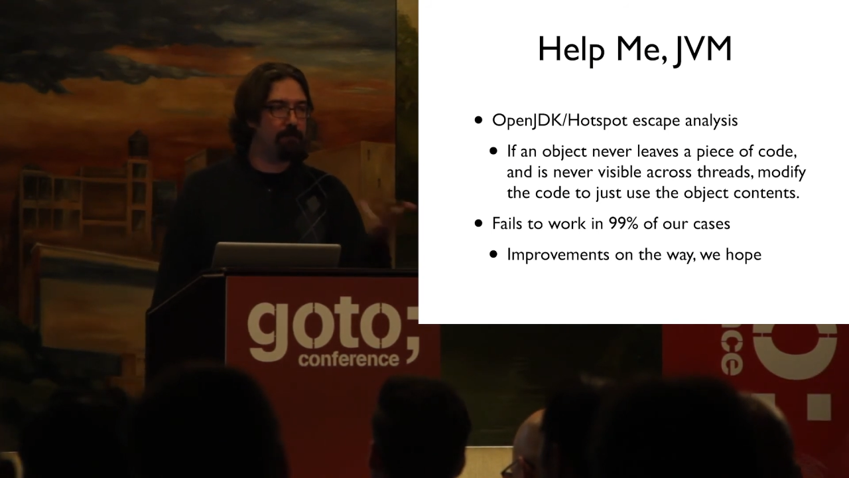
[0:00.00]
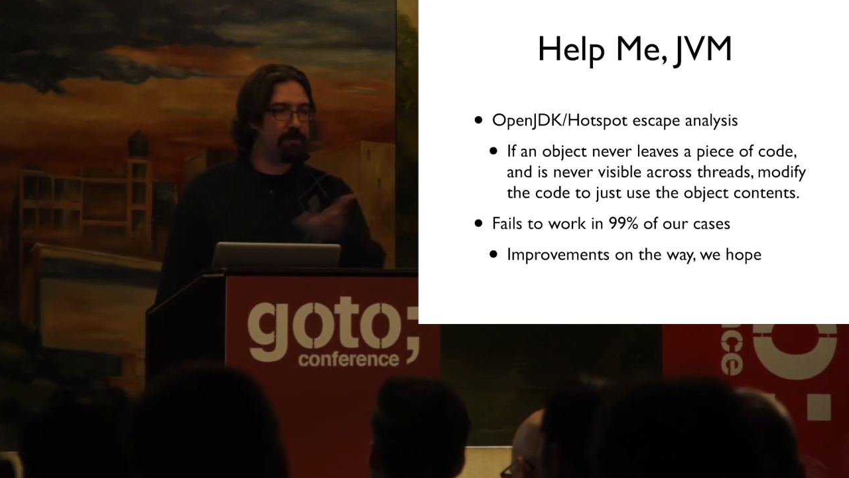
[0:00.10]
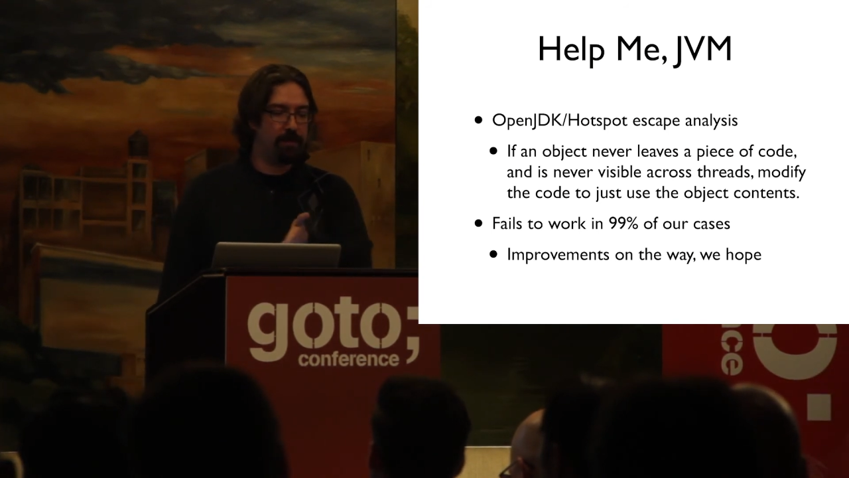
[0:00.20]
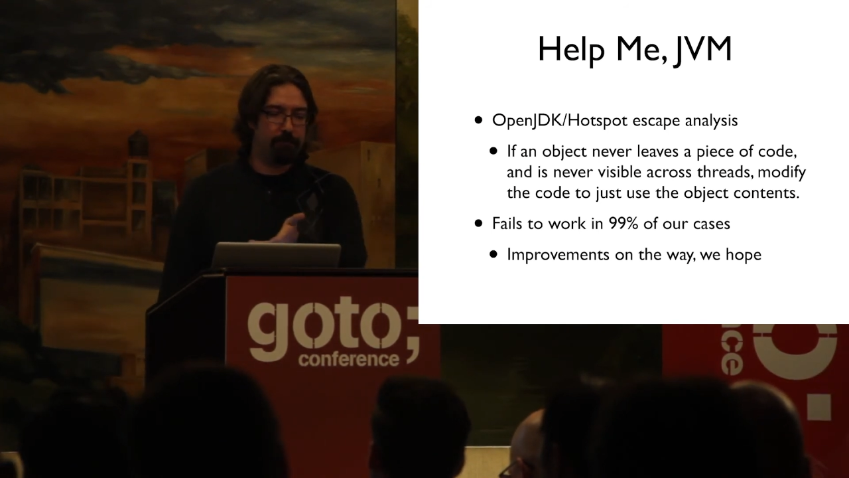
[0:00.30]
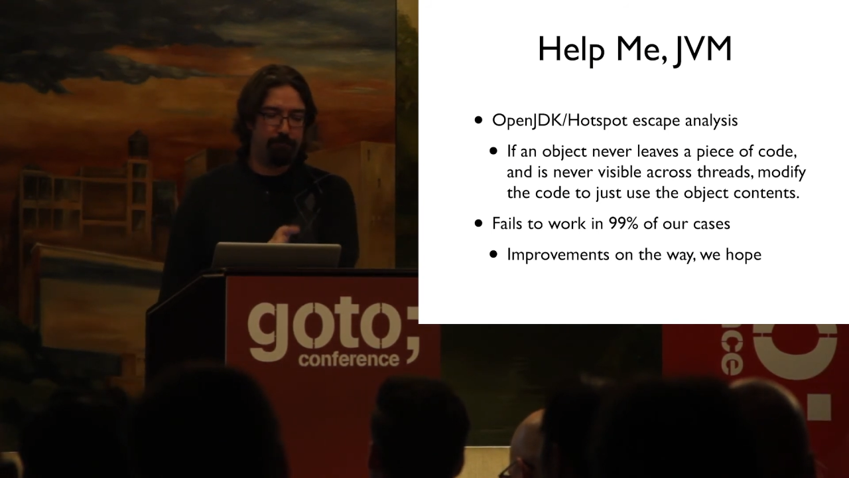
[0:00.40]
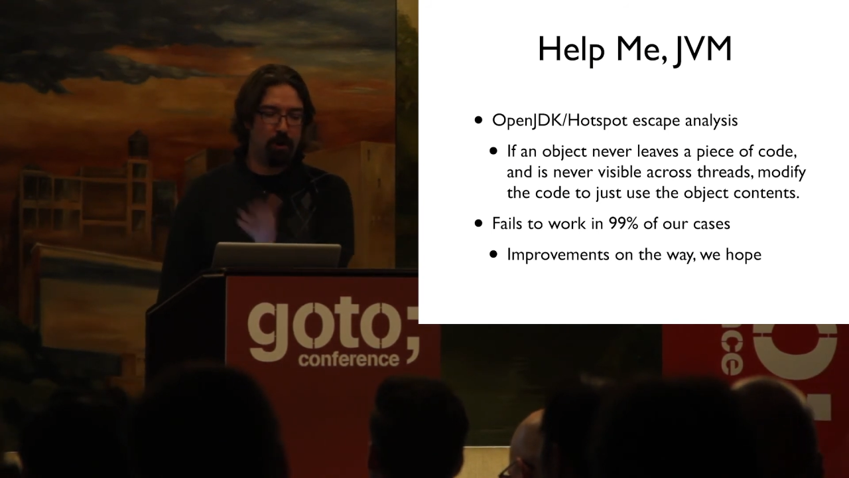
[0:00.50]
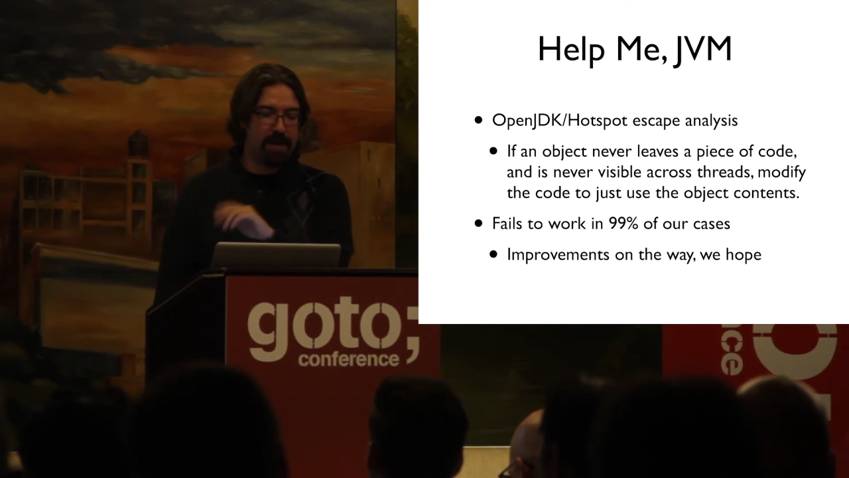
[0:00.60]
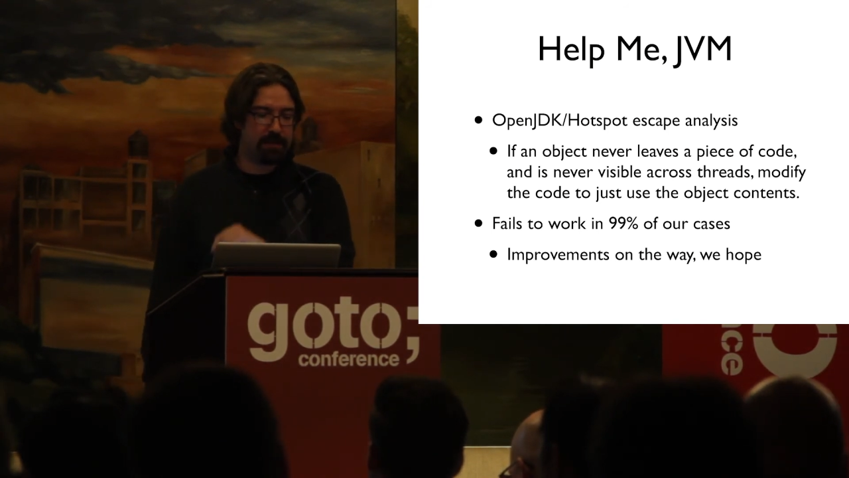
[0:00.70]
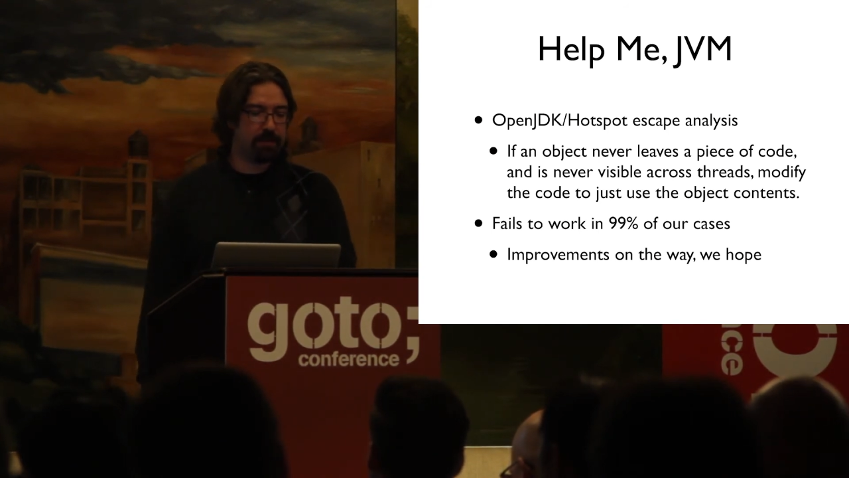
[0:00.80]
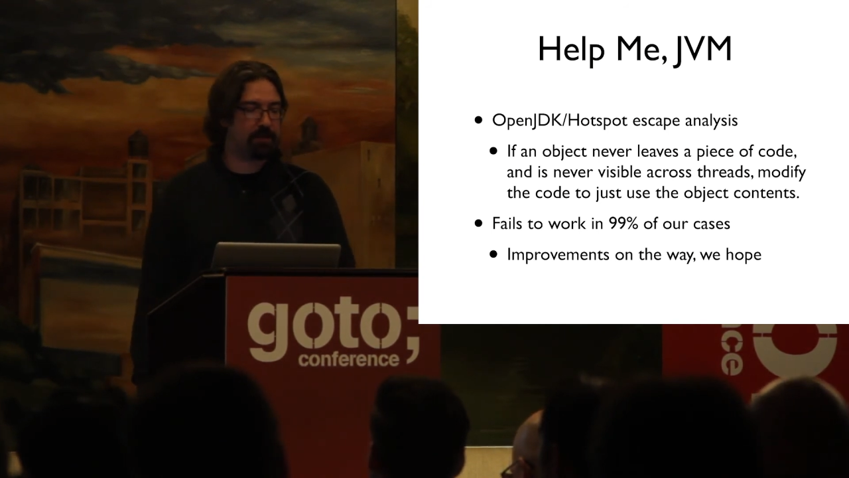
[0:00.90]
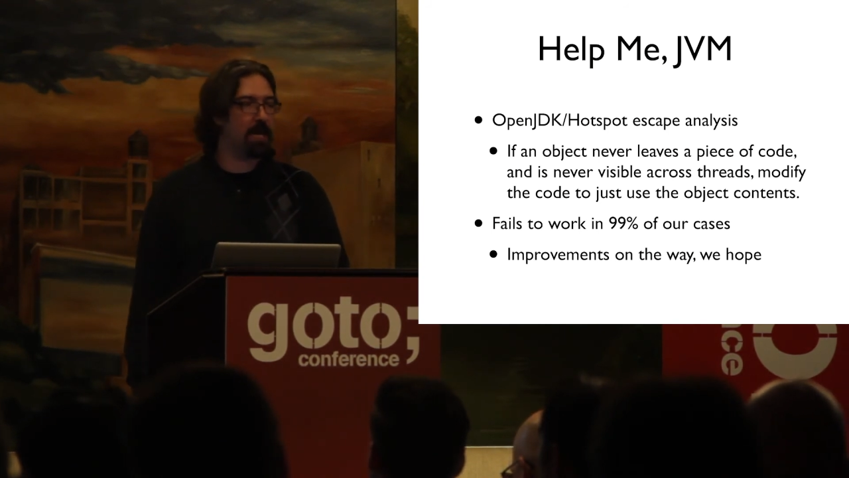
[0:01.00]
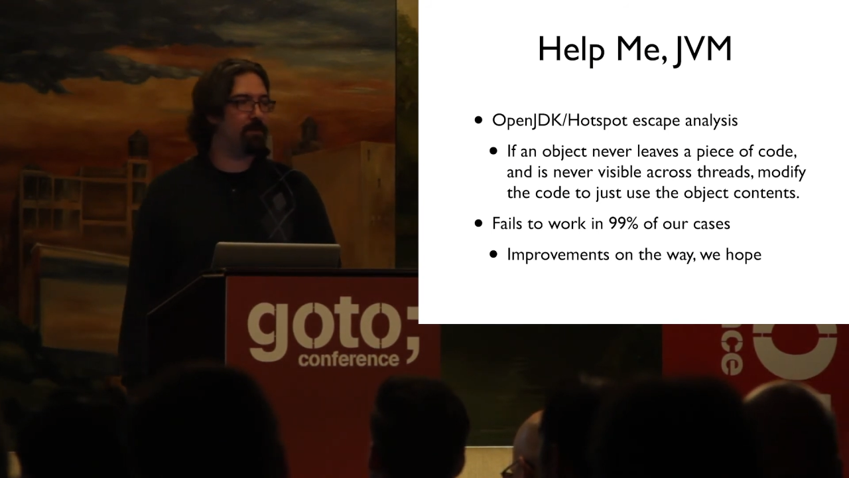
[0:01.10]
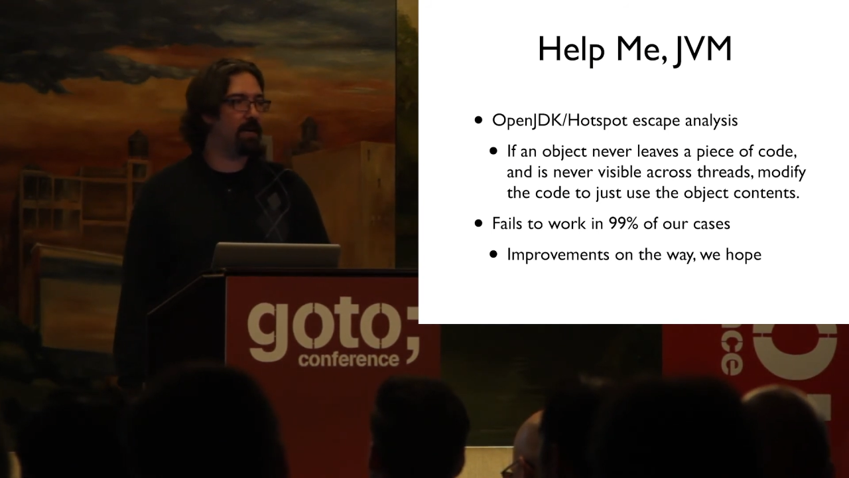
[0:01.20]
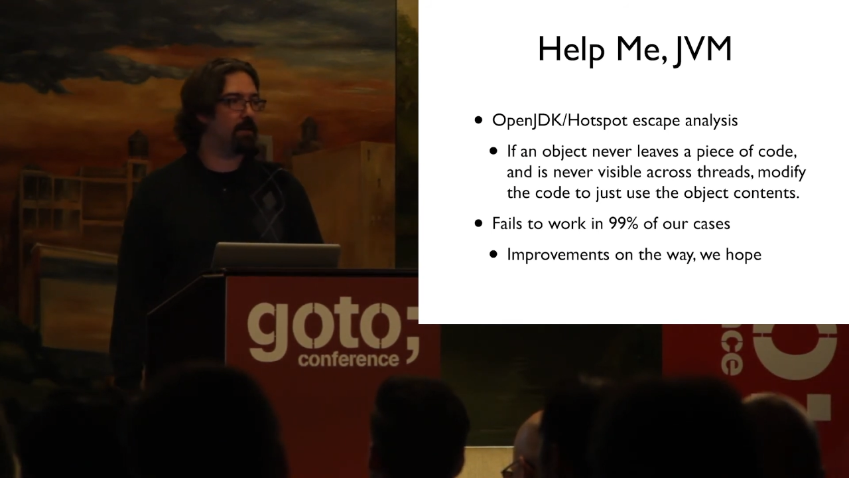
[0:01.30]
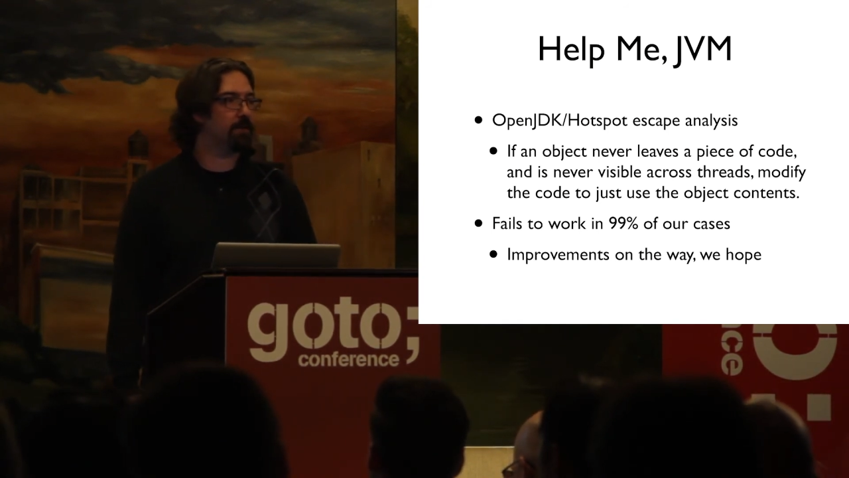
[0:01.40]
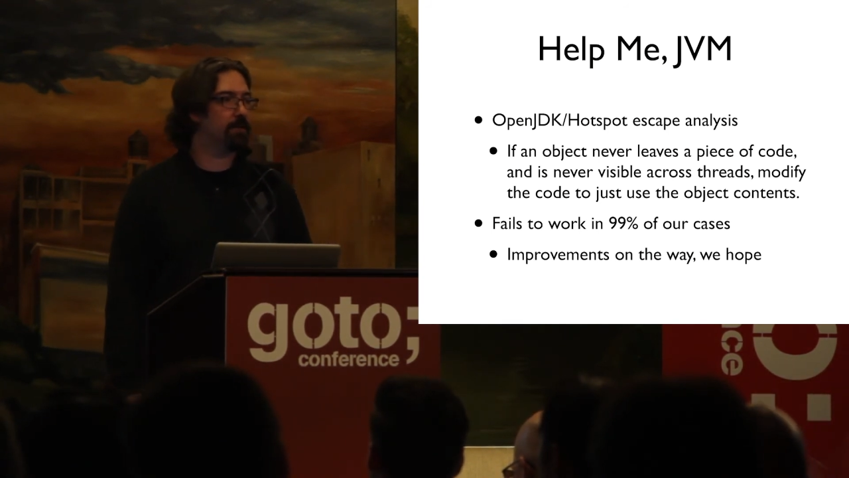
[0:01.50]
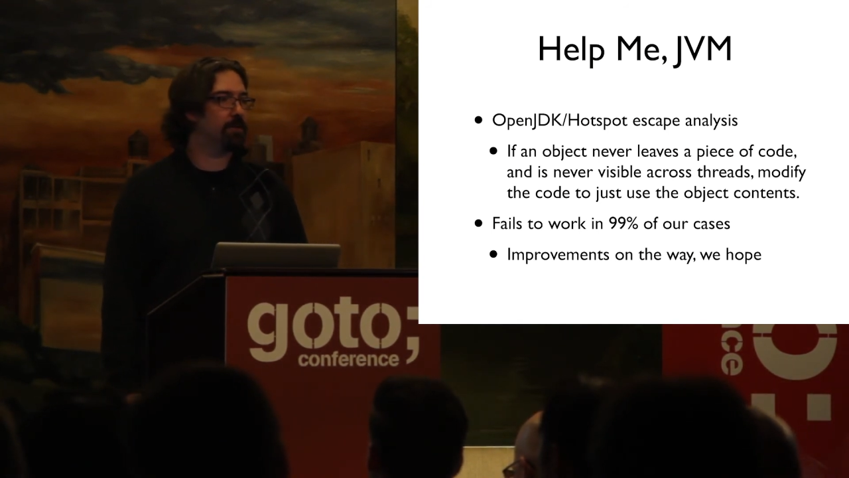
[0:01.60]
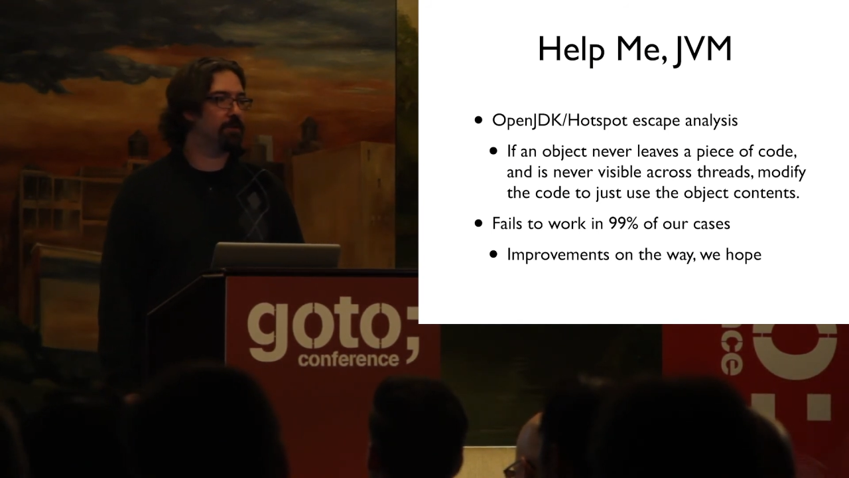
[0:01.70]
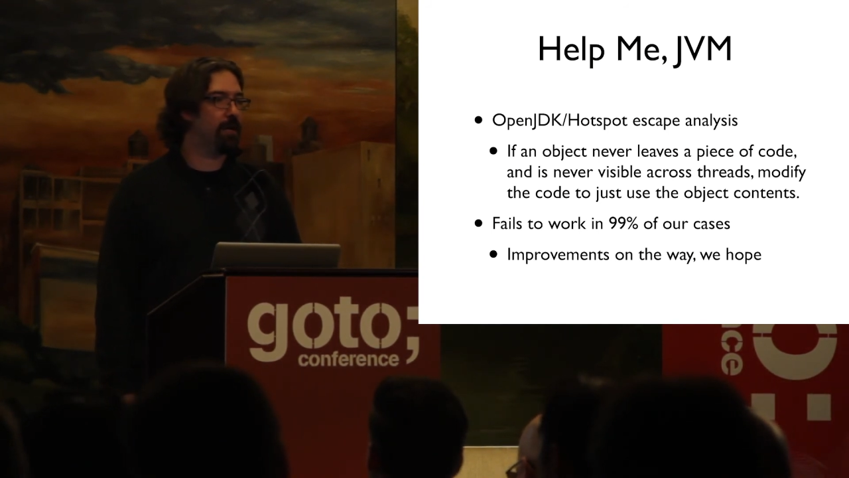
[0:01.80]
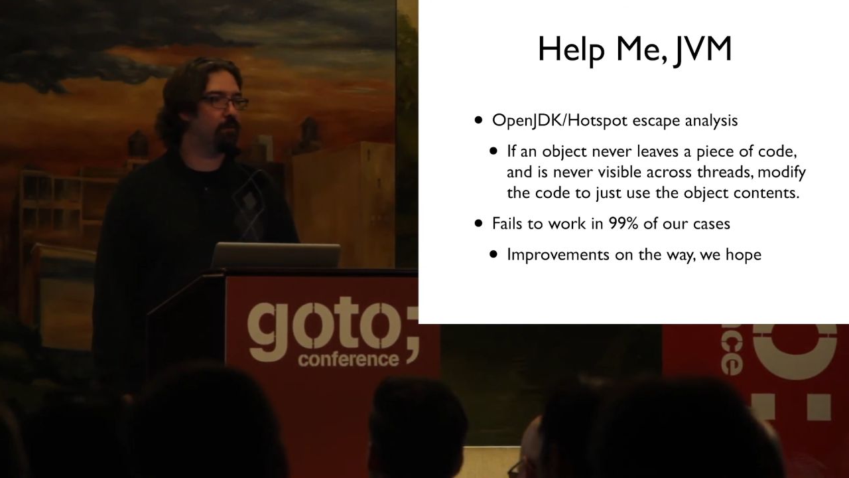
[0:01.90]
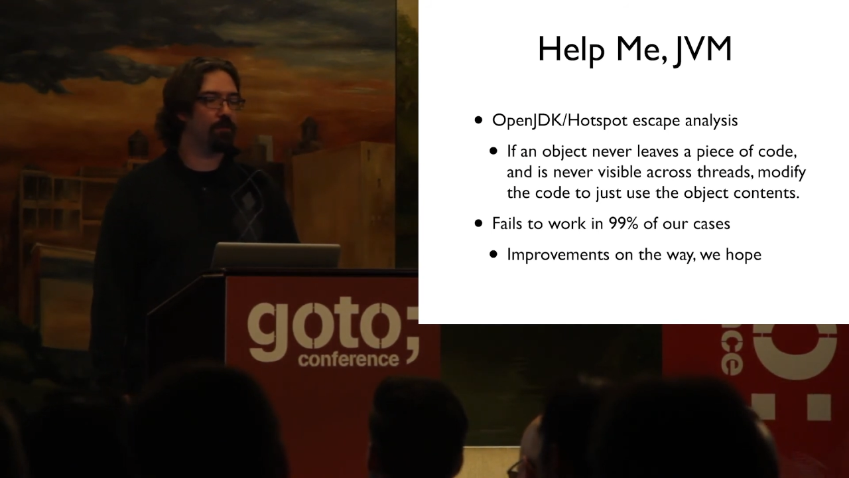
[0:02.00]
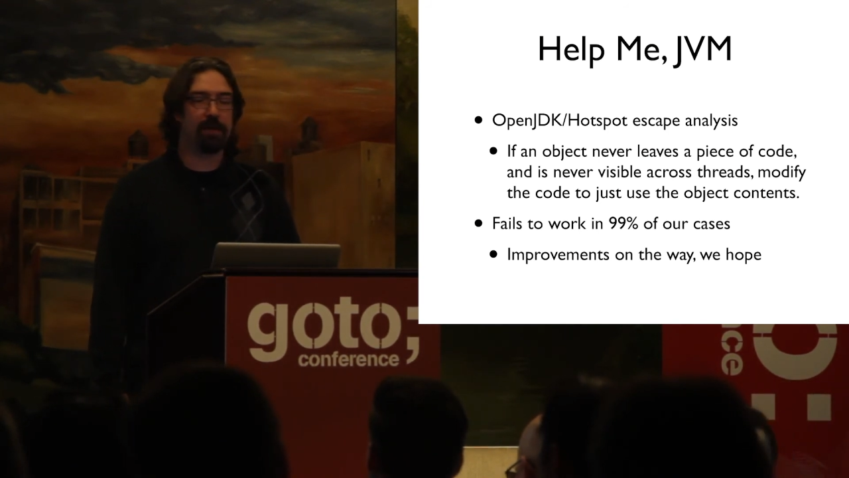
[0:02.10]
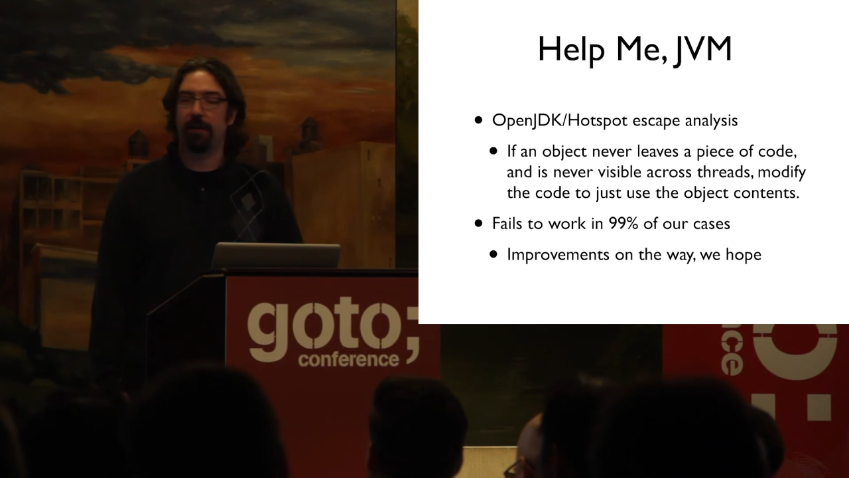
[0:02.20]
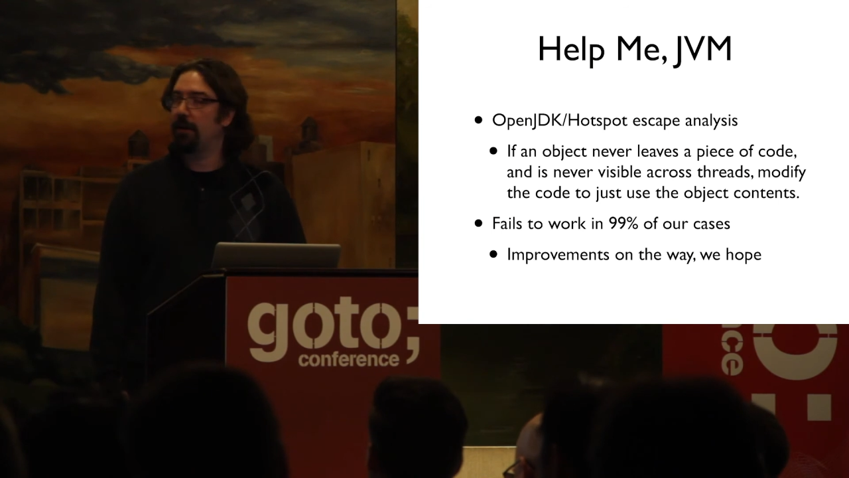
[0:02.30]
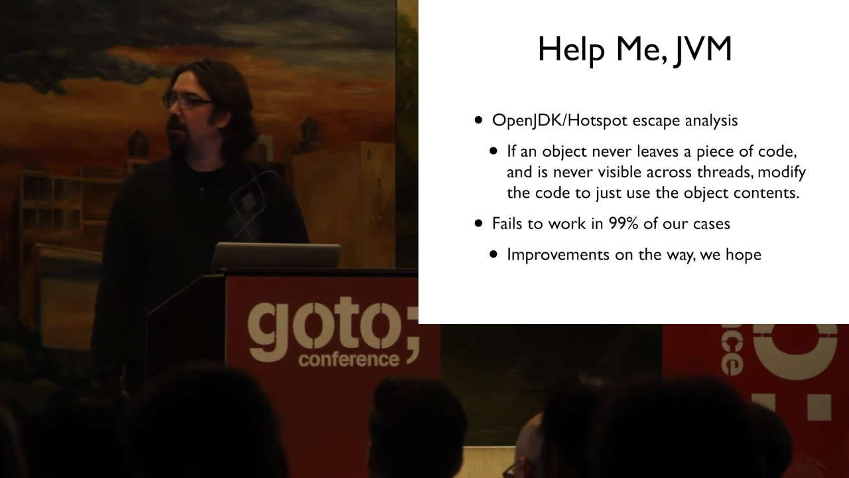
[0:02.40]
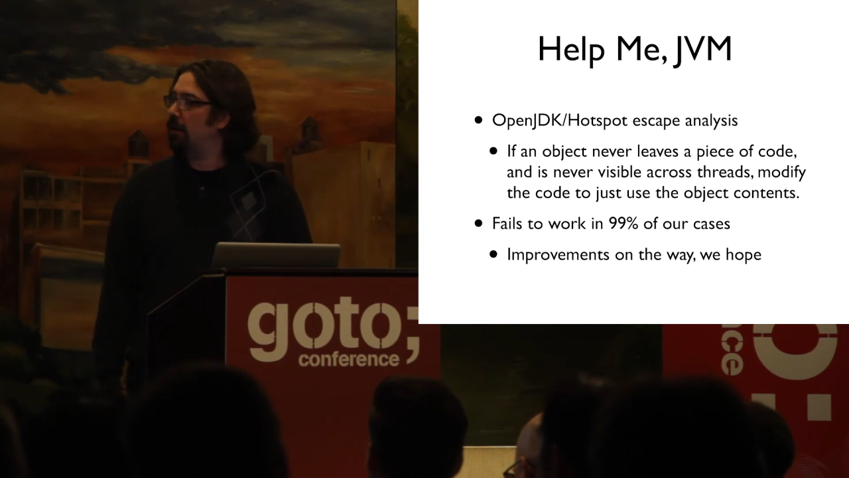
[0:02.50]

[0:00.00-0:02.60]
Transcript: method breaks escape analysis in JRuby